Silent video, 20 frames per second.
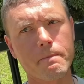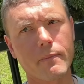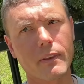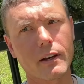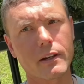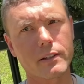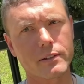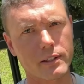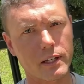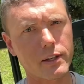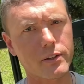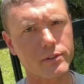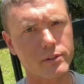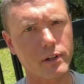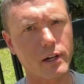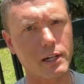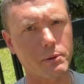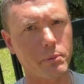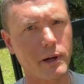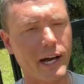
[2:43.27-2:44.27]
because I use a
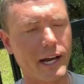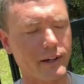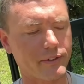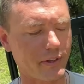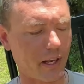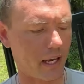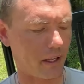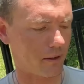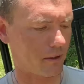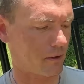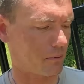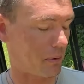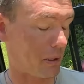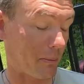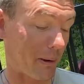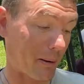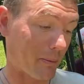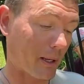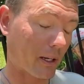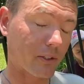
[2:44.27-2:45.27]
lot of black satin. But
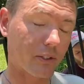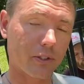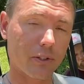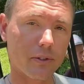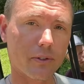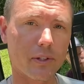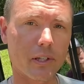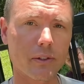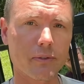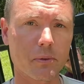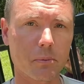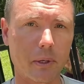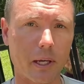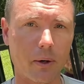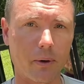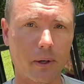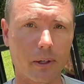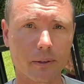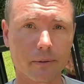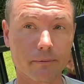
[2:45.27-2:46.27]
maybe I'll just use this from
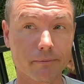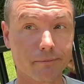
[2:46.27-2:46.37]
now on.